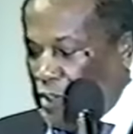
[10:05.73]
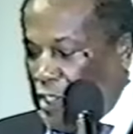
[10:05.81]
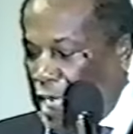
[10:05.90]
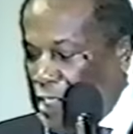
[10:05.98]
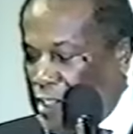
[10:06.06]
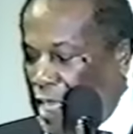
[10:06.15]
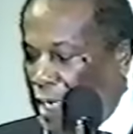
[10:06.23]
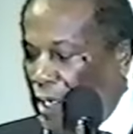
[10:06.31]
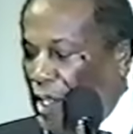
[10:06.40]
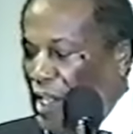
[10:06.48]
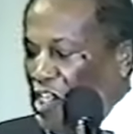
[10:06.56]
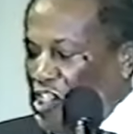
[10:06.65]
states
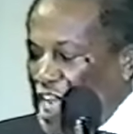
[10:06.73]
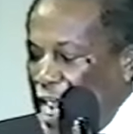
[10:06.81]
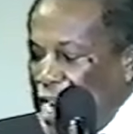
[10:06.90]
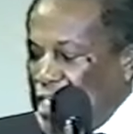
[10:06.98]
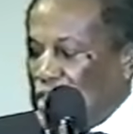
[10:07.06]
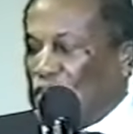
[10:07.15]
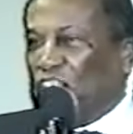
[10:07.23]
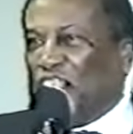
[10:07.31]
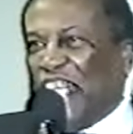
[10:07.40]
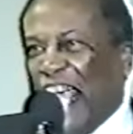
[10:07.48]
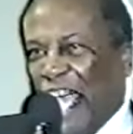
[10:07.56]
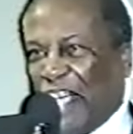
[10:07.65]
that changing the
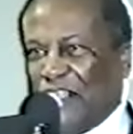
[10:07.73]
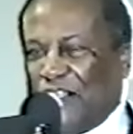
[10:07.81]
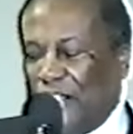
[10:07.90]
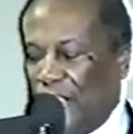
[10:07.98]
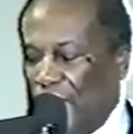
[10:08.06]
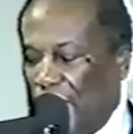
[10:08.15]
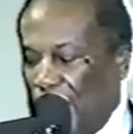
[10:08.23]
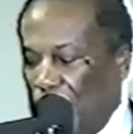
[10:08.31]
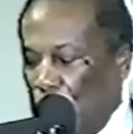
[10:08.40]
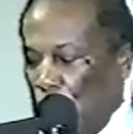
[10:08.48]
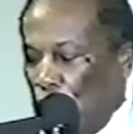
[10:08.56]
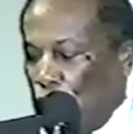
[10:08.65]
text
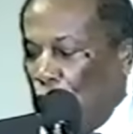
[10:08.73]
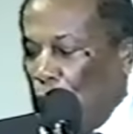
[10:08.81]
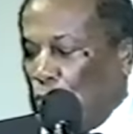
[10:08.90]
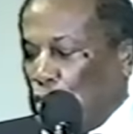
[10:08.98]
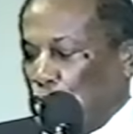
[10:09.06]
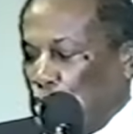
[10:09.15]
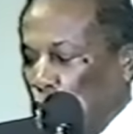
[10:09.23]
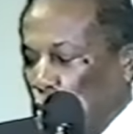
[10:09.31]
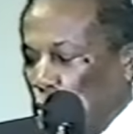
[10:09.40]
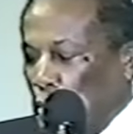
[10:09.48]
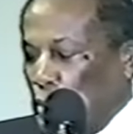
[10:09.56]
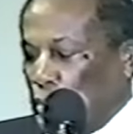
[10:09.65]
from the
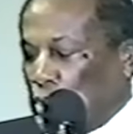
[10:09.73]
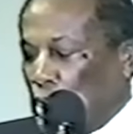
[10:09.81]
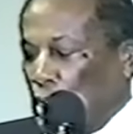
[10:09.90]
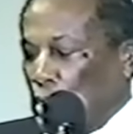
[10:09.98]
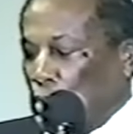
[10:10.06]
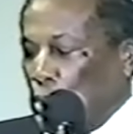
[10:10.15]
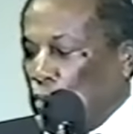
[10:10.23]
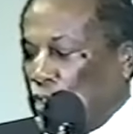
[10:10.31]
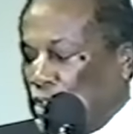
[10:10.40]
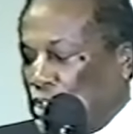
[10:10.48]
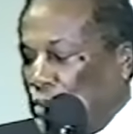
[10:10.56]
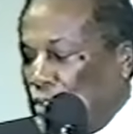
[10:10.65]
Jews to
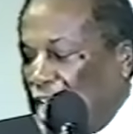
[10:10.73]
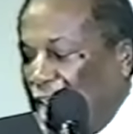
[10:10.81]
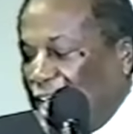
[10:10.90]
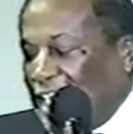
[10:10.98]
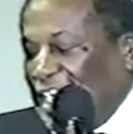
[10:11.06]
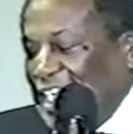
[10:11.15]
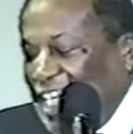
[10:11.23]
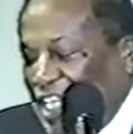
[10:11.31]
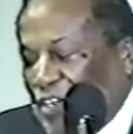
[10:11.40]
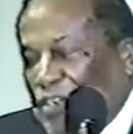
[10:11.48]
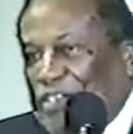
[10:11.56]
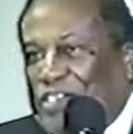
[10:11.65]
the Judean
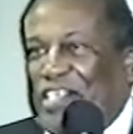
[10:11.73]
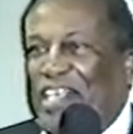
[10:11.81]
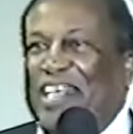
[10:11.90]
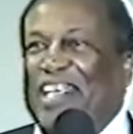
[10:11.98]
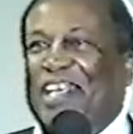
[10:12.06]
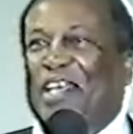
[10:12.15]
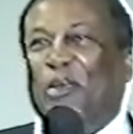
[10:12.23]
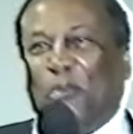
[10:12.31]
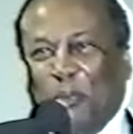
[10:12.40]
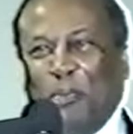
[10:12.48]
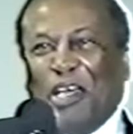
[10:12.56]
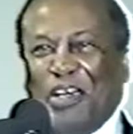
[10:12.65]
leaders
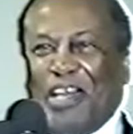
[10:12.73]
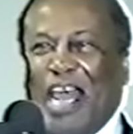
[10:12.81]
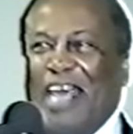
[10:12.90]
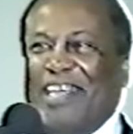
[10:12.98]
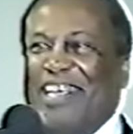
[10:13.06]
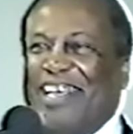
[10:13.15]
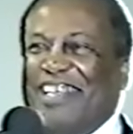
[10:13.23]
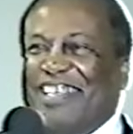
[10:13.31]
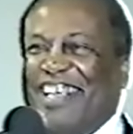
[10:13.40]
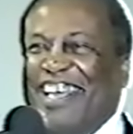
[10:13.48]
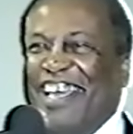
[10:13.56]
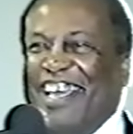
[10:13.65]
would be a good idea.
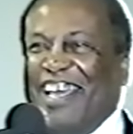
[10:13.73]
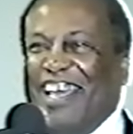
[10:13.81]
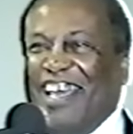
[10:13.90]
Eh?